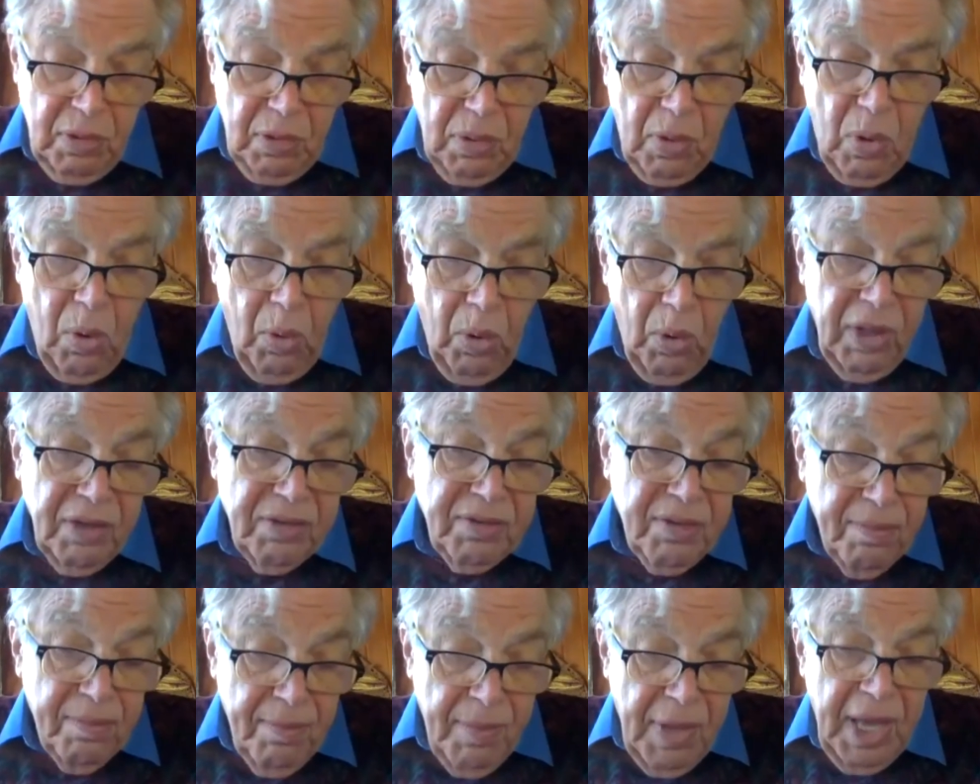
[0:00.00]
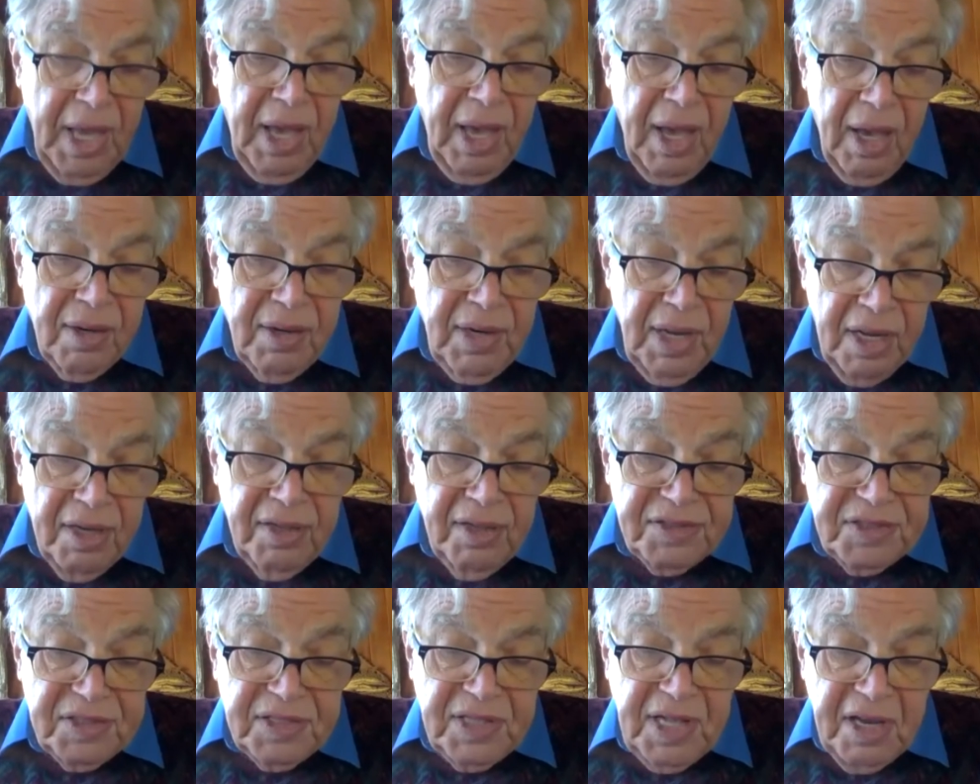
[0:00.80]
called man
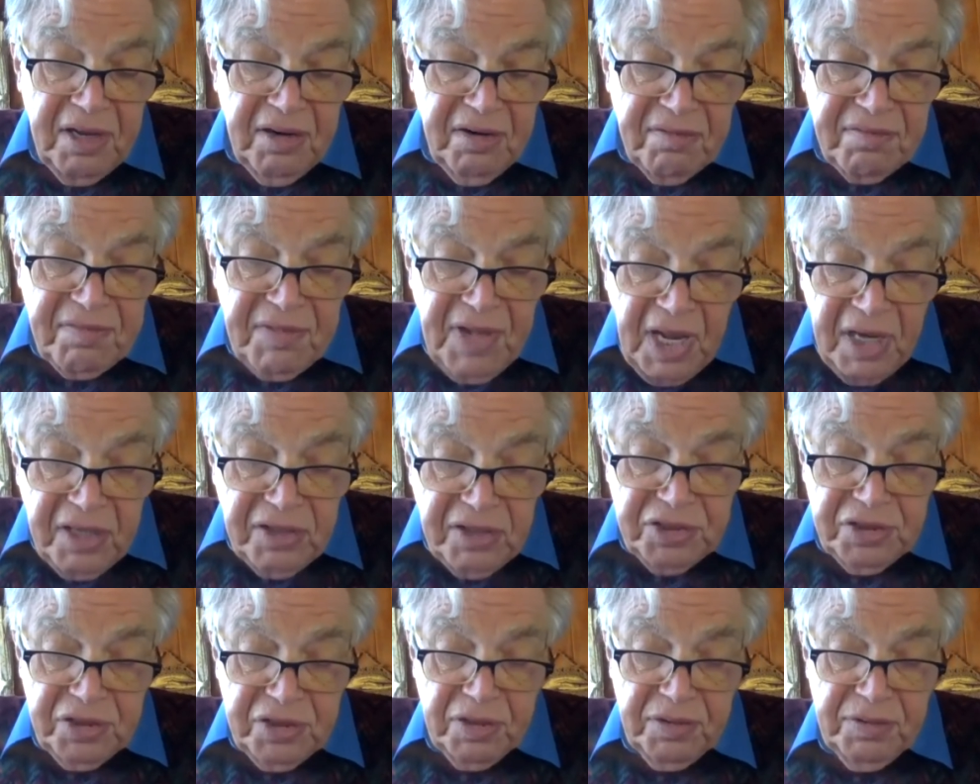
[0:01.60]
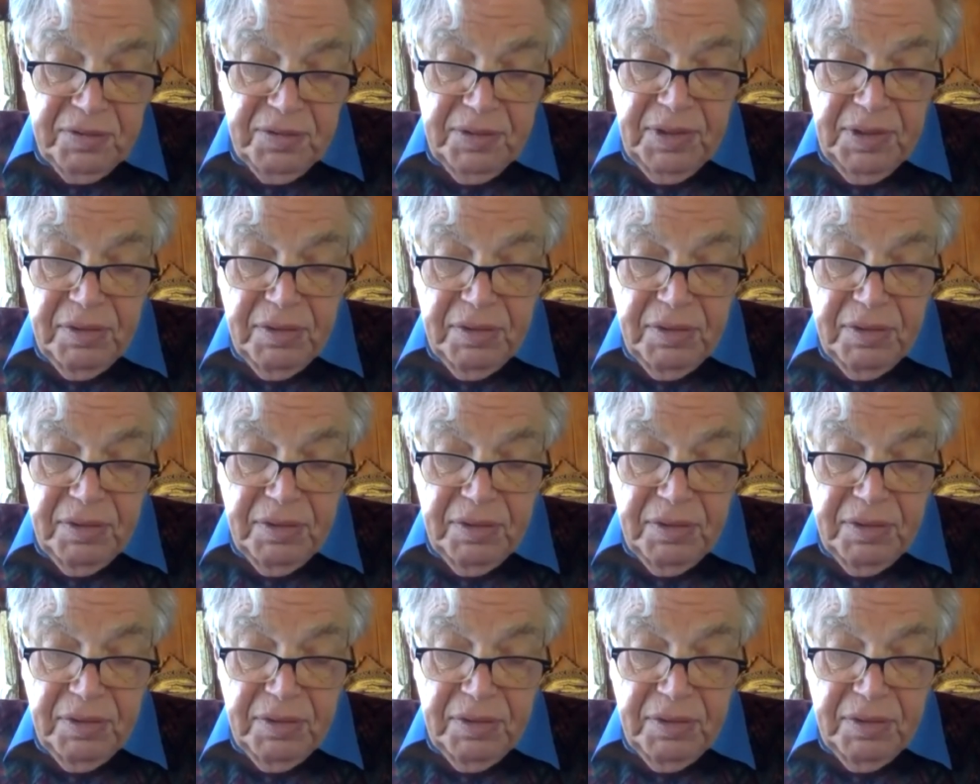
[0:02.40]
in a state of nature.